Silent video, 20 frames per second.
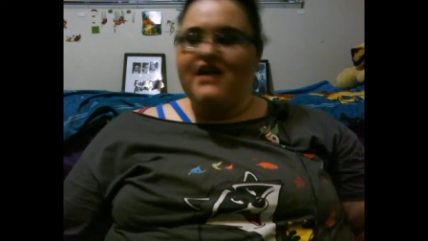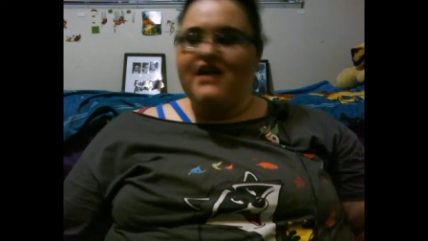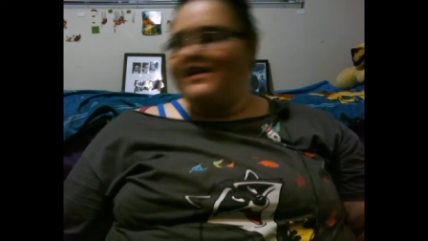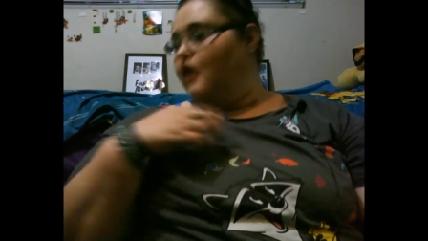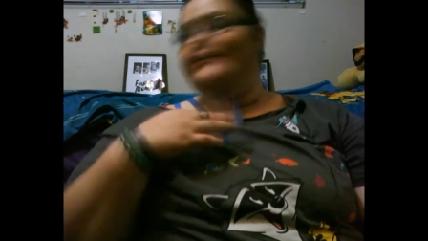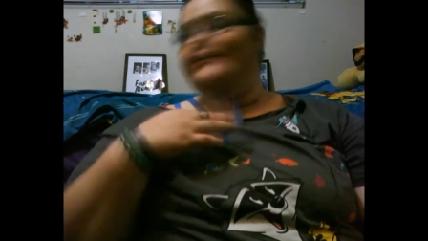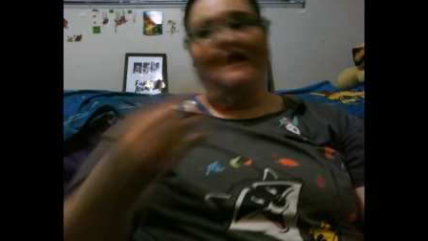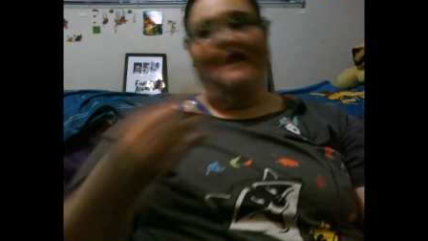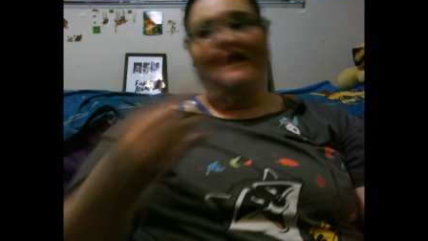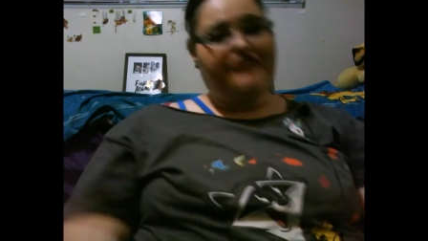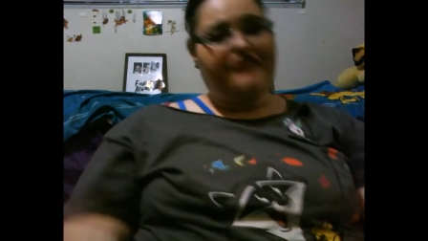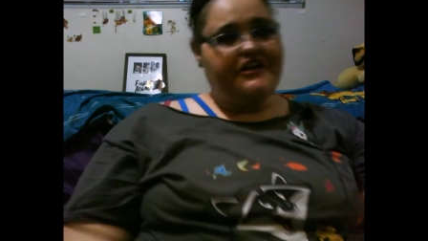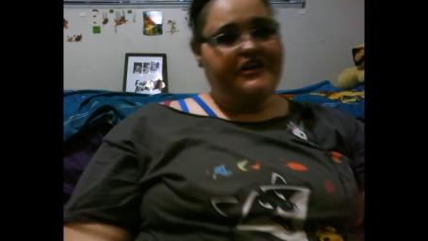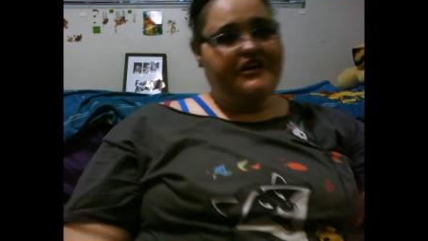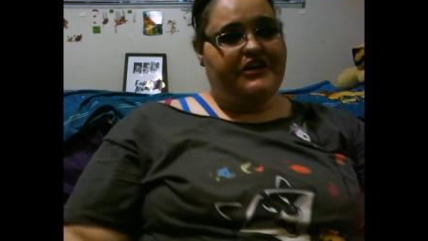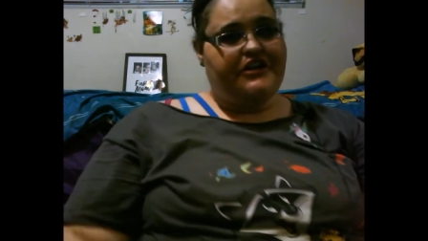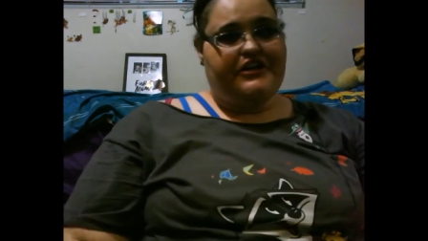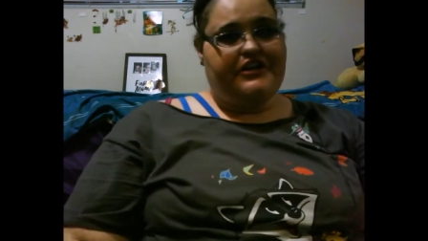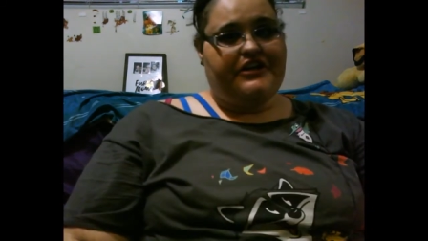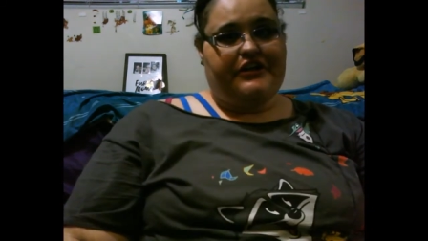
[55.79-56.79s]
without further
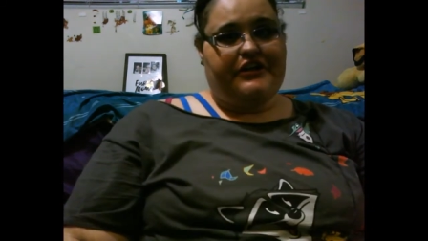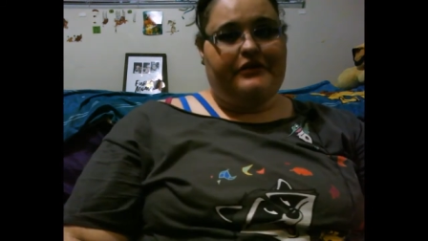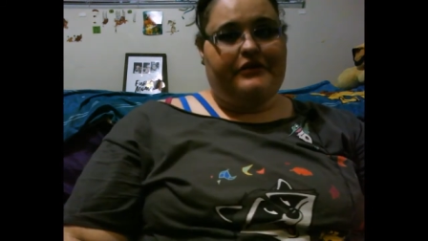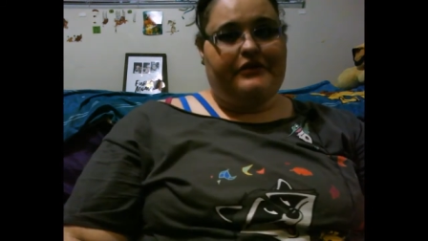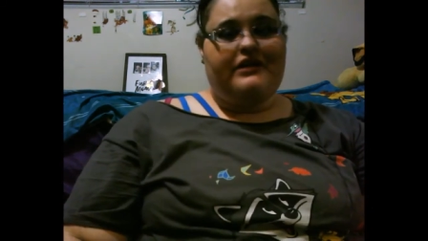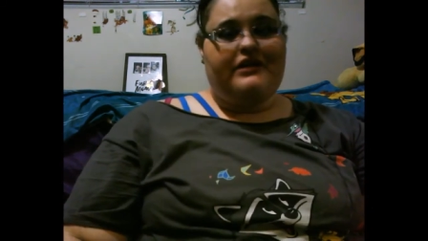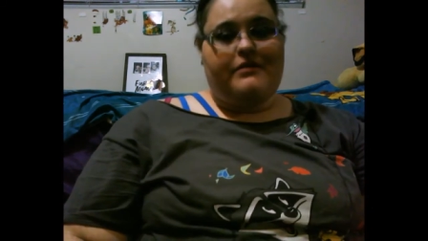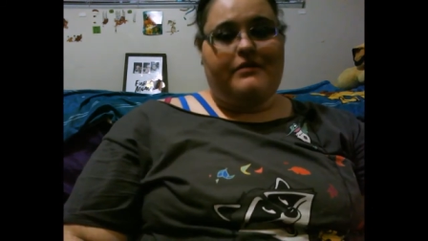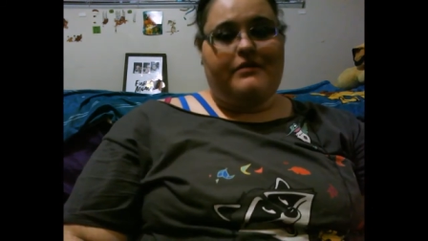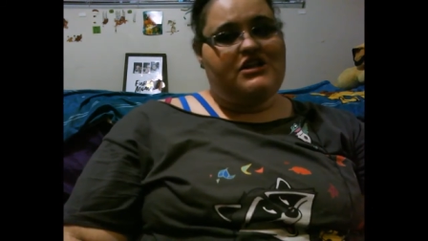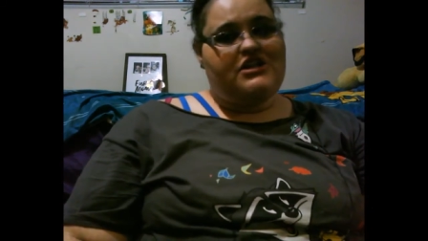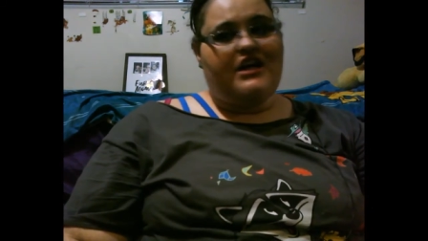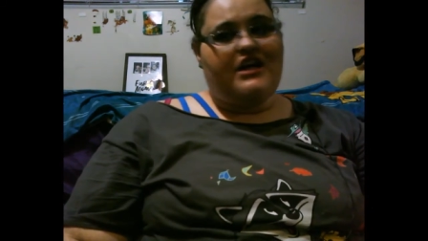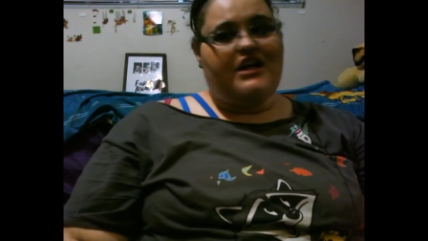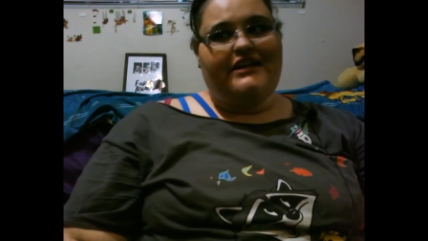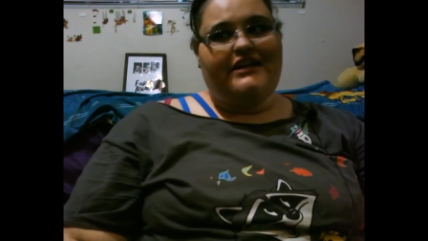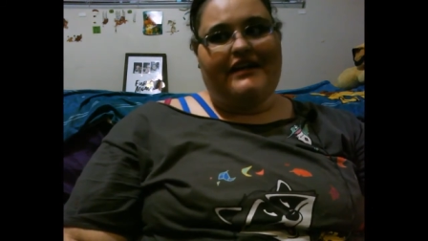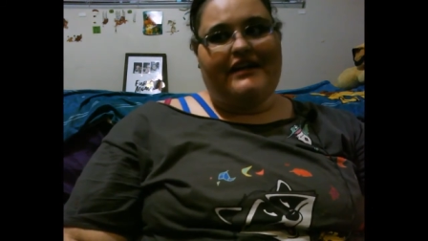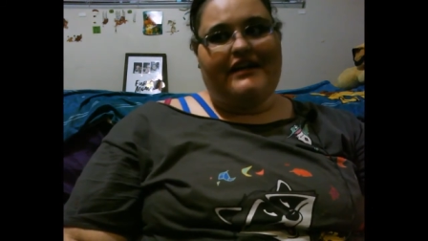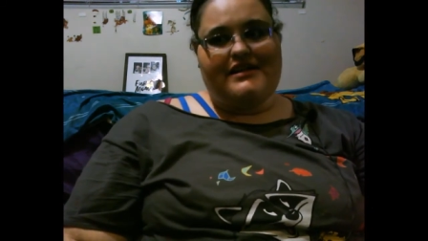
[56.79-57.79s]
ado, let me try
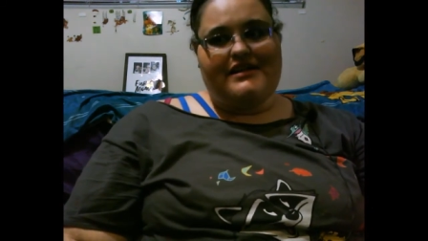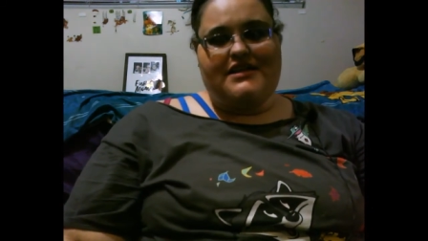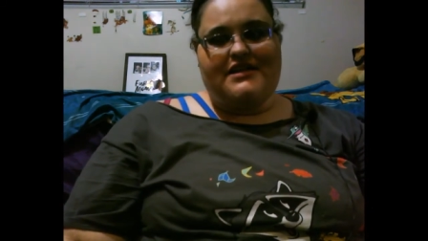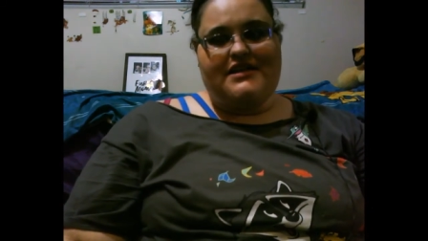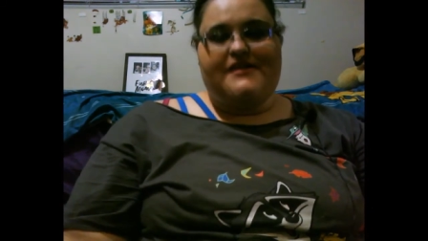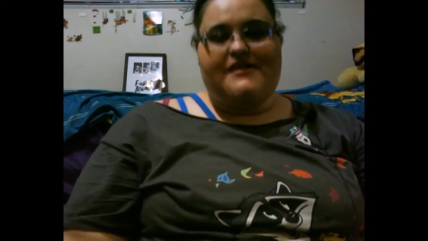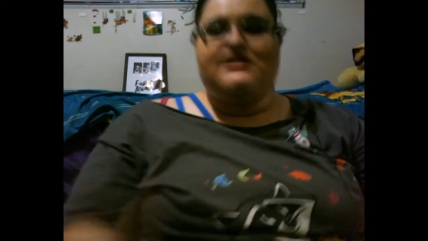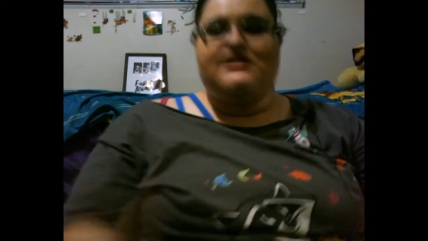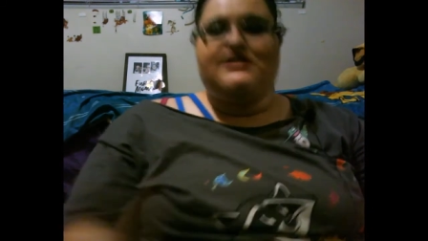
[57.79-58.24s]
and get into this.